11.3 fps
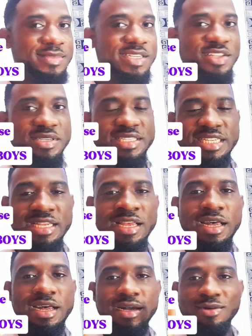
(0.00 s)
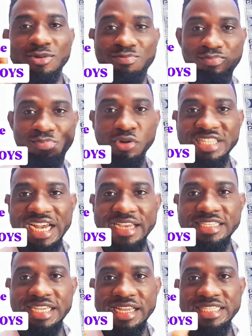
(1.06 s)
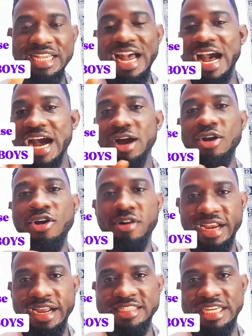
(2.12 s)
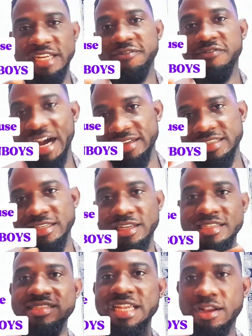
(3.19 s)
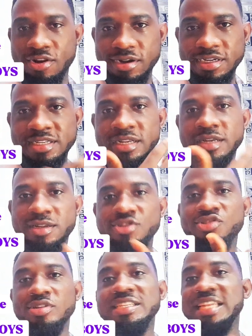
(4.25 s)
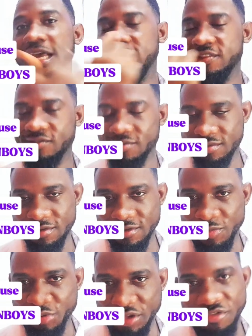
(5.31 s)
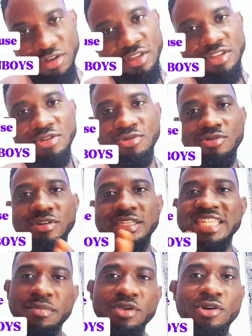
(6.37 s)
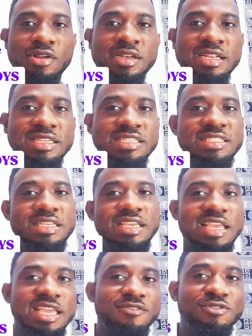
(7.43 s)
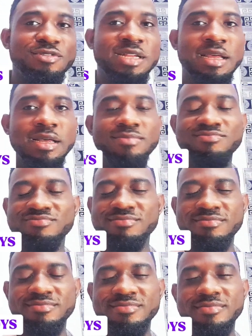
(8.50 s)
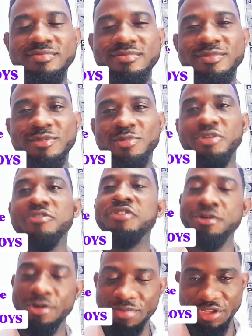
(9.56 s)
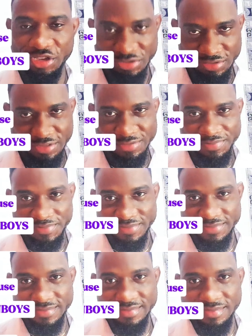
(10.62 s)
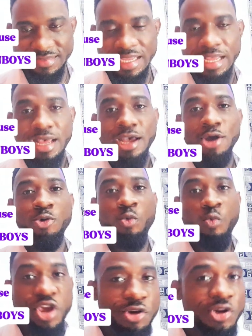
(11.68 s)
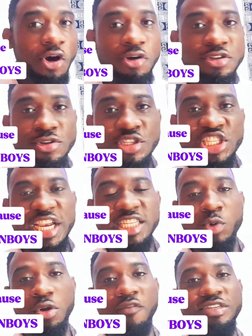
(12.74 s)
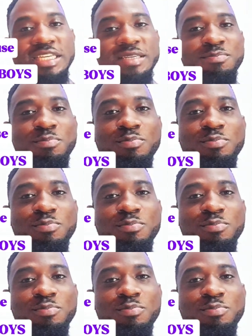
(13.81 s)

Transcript: So you see, both ideas are connected. In fact, the second shows light to the previous. So the semicolon is even preferably used. We could also change one of the